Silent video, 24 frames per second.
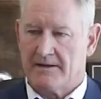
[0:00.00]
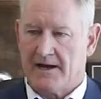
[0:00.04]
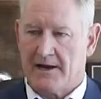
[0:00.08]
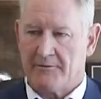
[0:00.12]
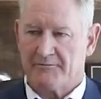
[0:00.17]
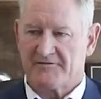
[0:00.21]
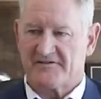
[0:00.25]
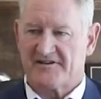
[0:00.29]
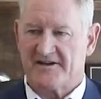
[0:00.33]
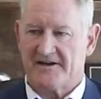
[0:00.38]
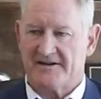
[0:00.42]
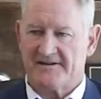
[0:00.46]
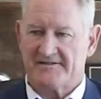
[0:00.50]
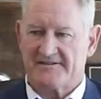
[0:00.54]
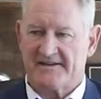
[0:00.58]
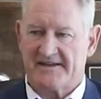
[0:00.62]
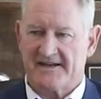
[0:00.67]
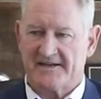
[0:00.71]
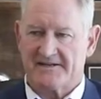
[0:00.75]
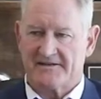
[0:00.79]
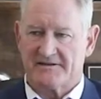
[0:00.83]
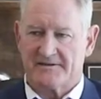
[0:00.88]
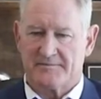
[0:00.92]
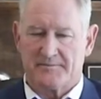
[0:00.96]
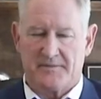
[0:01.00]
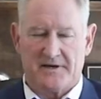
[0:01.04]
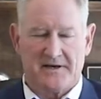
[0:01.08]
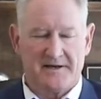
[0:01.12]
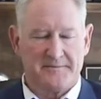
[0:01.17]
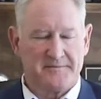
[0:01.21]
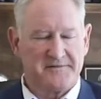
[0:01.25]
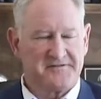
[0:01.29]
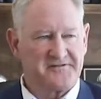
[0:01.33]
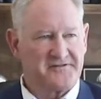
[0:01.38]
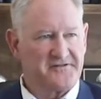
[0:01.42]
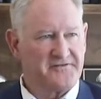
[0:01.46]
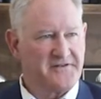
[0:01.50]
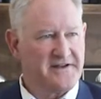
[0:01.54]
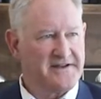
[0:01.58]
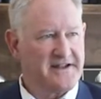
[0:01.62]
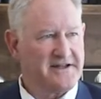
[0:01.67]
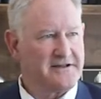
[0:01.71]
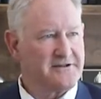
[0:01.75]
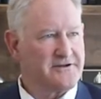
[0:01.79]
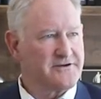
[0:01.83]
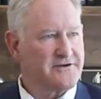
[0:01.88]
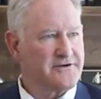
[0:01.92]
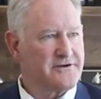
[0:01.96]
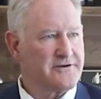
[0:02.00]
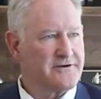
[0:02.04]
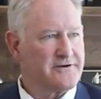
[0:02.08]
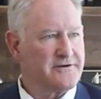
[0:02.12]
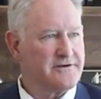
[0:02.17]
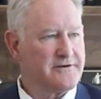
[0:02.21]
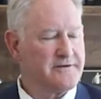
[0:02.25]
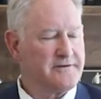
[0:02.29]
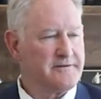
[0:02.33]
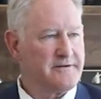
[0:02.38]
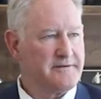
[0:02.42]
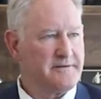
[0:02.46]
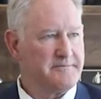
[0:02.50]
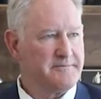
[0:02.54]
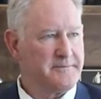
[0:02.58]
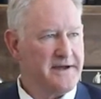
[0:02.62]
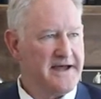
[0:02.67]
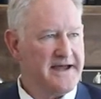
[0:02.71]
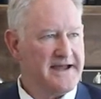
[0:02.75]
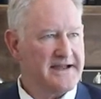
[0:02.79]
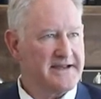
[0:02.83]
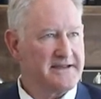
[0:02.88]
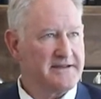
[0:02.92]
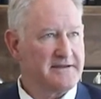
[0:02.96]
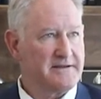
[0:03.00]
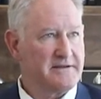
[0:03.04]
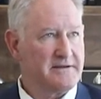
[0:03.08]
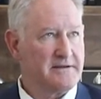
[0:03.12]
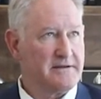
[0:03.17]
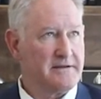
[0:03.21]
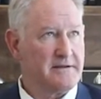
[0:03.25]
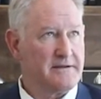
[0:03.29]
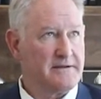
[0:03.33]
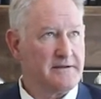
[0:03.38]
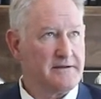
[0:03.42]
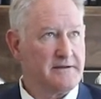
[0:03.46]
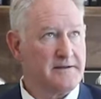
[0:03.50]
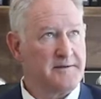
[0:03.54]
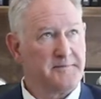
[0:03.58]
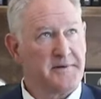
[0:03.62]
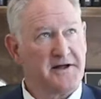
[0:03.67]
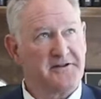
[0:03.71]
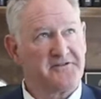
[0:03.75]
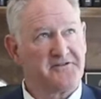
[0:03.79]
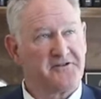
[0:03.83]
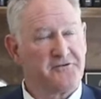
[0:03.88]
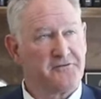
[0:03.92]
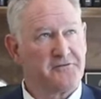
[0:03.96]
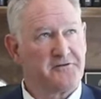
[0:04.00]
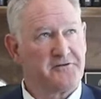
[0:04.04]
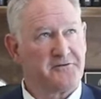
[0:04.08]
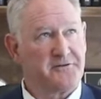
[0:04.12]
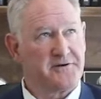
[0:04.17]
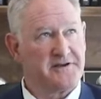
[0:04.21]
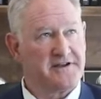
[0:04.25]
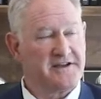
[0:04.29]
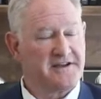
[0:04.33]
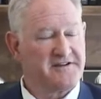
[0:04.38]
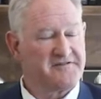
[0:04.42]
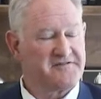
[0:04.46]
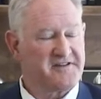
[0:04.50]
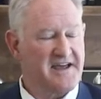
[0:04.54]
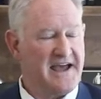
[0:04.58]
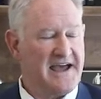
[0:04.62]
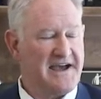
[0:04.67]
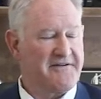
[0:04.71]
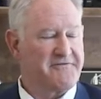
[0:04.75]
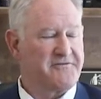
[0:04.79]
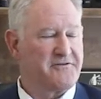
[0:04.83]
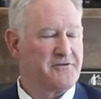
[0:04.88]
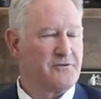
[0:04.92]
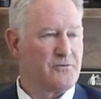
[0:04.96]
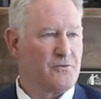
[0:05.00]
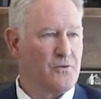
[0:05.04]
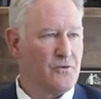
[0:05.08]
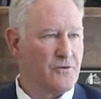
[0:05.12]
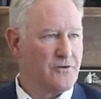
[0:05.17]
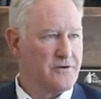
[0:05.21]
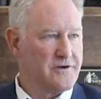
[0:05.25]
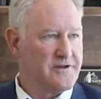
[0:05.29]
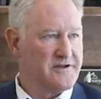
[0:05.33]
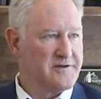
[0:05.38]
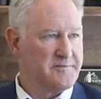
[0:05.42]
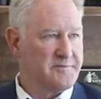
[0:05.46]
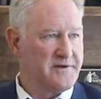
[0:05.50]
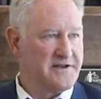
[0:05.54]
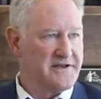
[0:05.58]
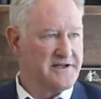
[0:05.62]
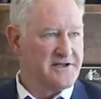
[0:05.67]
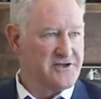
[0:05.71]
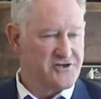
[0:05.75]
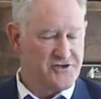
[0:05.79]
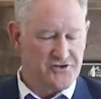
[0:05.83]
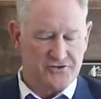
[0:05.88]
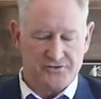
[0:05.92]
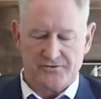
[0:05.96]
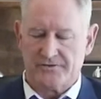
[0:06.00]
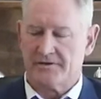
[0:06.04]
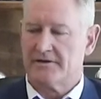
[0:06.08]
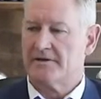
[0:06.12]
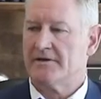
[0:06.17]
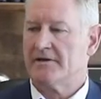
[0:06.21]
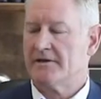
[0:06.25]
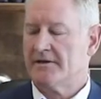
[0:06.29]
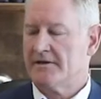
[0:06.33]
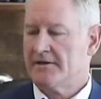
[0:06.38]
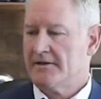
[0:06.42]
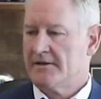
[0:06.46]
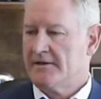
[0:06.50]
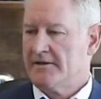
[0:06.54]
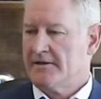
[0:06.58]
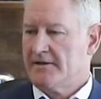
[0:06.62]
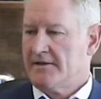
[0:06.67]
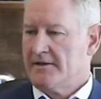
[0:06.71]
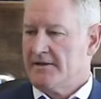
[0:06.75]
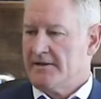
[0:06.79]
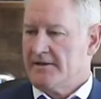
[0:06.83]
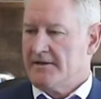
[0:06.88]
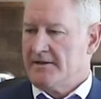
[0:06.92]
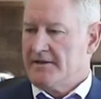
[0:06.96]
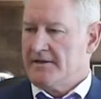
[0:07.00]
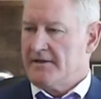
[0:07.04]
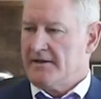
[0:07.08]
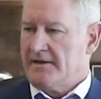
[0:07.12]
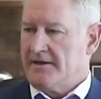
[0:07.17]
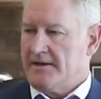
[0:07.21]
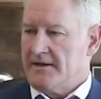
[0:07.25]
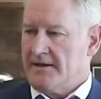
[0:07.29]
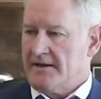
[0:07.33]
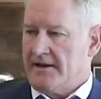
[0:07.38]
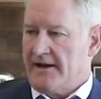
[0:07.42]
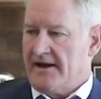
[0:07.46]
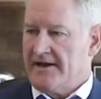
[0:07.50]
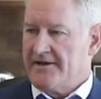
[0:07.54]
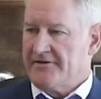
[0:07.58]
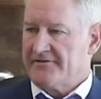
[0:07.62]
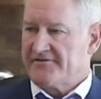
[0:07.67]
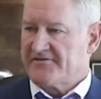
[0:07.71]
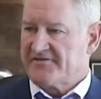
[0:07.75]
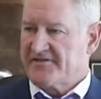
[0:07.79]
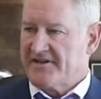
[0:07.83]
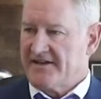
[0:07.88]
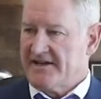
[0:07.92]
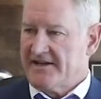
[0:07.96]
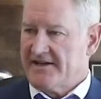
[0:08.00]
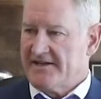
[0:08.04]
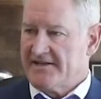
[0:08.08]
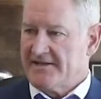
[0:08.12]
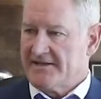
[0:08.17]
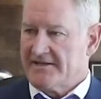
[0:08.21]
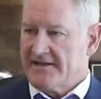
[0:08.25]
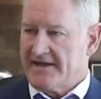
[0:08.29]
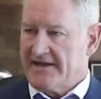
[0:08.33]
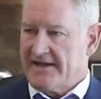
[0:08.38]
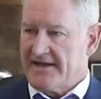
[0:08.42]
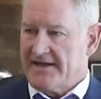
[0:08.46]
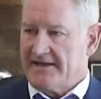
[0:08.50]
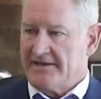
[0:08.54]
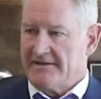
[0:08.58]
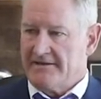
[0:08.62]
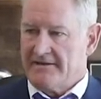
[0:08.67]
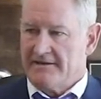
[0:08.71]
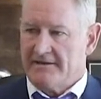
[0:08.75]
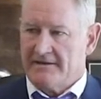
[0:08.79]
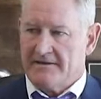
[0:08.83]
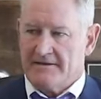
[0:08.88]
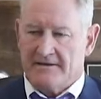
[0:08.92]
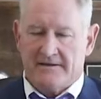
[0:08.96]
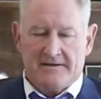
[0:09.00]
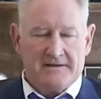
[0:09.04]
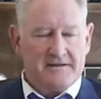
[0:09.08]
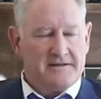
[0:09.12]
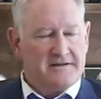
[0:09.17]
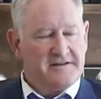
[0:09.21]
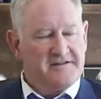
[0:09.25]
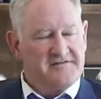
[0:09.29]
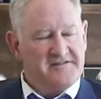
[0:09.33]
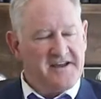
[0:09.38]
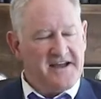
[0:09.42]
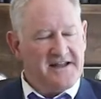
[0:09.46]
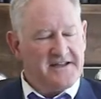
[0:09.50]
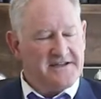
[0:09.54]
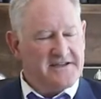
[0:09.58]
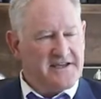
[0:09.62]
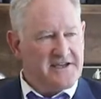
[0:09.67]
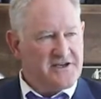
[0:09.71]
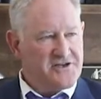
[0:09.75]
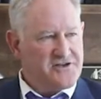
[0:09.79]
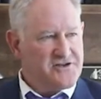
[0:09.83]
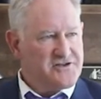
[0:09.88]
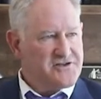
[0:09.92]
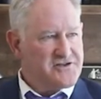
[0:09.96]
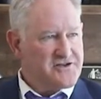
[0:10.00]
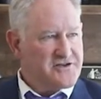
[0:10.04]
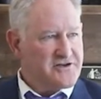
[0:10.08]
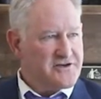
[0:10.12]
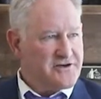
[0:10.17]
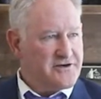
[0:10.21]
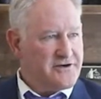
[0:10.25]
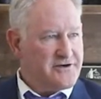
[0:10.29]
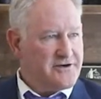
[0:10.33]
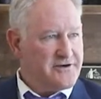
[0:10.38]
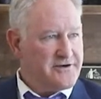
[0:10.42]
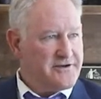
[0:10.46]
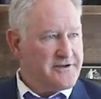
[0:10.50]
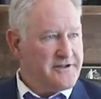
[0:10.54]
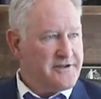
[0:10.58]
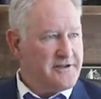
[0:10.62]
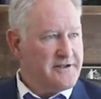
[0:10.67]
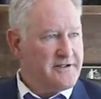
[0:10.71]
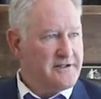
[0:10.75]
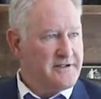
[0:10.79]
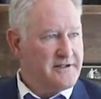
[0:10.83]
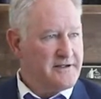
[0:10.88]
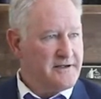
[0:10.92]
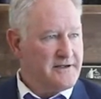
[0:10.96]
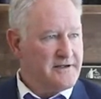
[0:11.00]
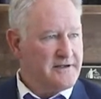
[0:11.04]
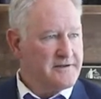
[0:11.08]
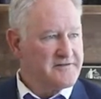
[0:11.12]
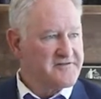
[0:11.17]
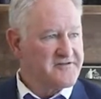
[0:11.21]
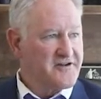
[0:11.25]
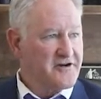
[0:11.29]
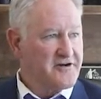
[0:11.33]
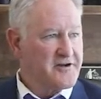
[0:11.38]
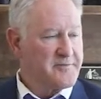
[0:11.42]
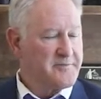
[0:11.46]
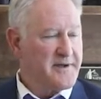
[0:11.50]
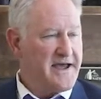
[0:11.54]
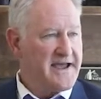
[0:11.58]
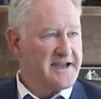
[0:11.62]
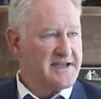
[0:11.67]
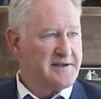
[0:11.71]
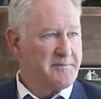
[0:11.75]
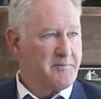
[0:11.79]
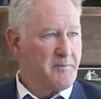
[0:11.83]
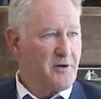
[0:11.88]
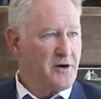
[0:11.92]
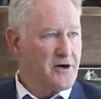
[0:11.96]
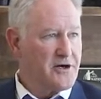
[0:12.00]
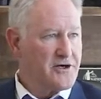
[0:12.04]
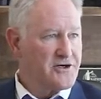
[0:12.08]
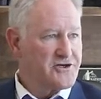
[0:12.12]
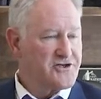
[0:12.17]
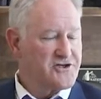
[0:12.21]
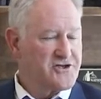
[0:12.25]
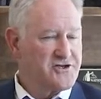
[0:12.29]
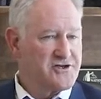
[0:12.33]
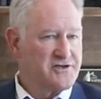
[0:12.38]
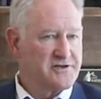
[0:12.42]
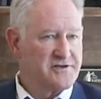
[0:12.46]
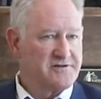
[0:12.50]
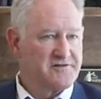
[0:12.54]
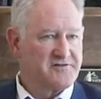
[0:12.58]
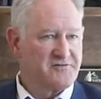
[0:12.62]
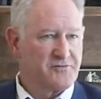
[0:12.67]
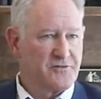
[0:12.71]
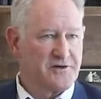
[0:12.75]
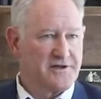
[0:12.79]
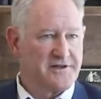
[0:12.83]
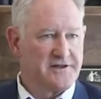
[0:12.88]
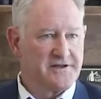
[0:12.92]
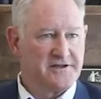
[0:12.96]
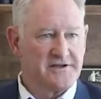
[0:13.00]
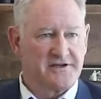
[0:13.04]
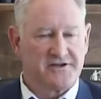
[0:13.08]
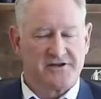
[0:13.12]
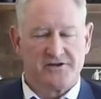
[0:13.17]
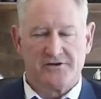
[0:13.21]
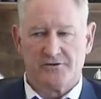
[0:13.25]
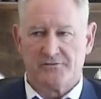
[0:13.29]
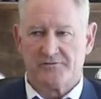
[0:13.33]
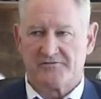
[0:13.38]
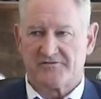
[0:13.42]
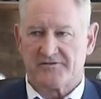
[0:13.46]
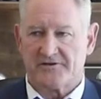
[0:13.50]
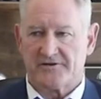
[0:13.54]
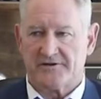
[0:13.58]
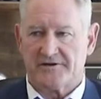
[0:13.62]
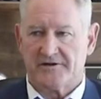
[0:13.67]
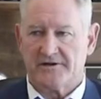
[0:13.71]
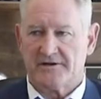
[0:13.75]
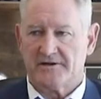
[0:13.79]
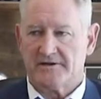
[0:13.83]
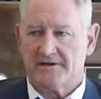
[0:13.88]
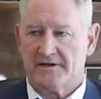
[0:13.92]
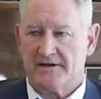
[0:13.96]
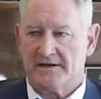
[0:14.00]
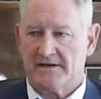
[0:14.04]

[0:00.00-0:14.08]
I was contacted by Mr. Van Ehlinger back about 2 or 3 days after the warrant had been issued. I understand that these allegations occurred, started back in March, is when the accuser